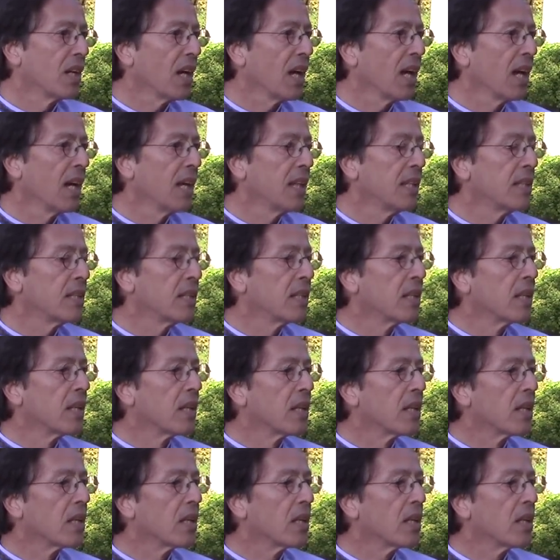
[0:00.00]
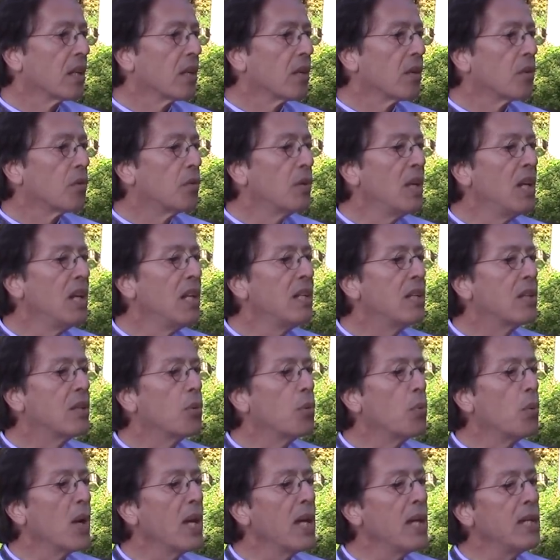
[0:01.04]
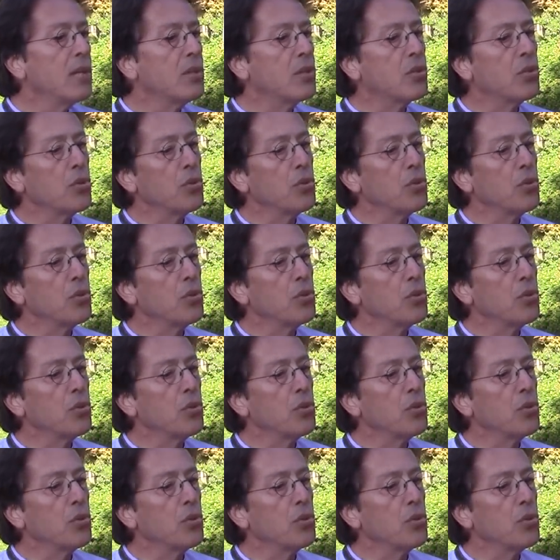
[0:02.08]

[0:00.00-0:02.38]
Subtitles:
And really the way